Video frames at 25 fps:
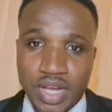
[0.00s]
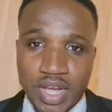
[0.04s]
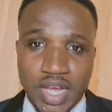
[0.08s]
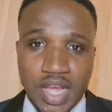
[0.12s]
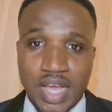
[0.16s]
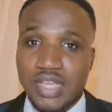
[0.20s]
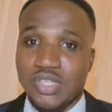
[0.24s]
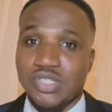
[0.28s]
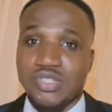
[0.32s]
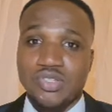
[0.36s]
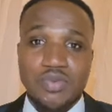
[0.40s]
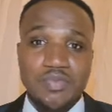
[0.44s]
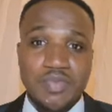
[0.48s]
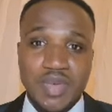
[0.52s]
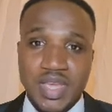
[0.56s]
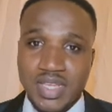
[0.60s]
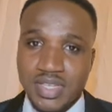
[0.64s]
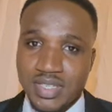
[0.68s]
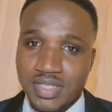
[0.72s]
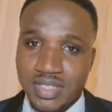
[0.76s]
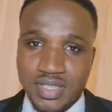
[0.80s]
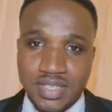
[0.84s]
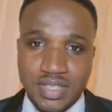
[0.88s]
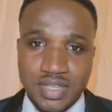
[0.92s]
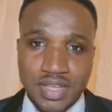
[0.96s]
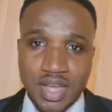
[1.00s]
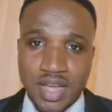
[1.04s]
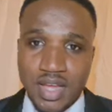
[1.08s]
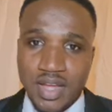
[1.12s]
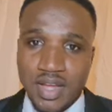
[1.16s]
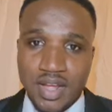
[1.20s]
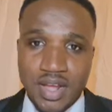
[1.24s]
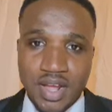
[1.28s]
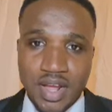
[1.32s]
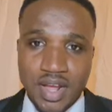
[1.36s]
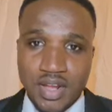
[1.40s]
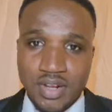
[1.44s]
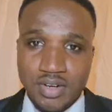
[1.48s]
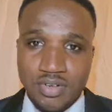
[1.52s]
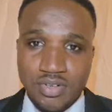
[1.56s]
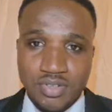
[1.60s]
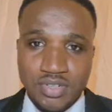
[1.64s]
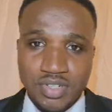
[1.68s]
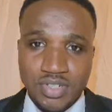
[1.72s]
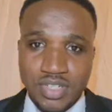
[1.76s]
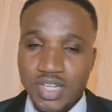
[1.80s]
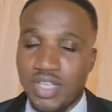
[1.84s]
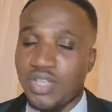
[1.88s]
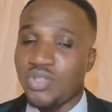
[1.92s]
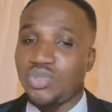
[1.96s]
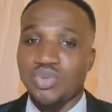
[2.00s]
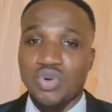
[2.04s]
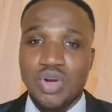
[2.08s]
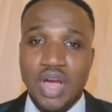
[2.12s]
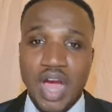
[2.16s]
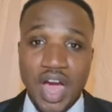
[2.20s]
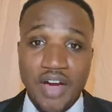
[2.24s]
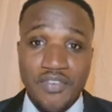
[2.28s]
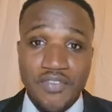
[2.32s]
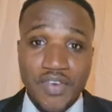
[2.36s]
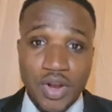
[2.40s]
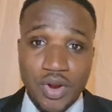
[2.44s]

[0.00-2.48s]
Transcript: customers need to have